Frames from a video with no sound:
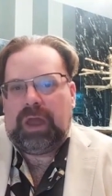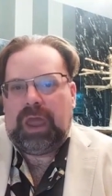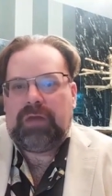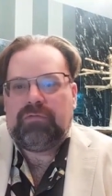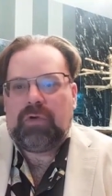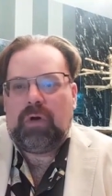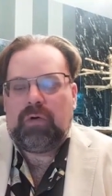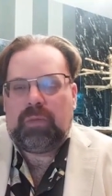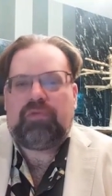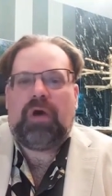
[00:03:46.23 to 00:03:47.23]
and
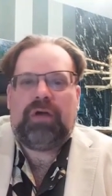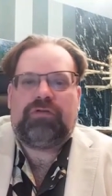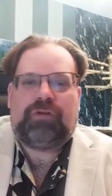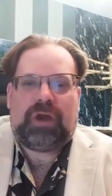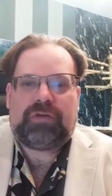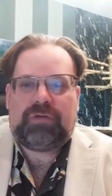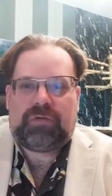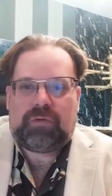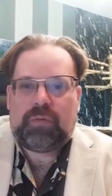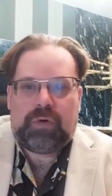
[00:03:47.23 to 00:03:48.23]
Road project,
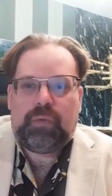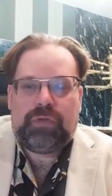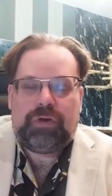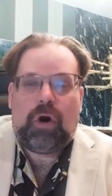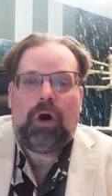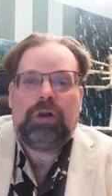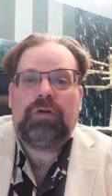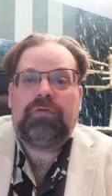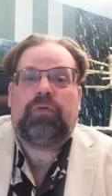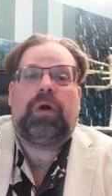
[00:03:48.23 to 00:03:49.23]
with, with the goal
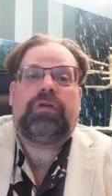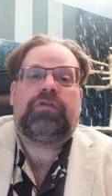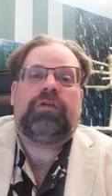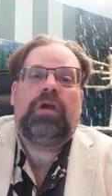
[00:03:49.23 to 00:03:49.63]
of which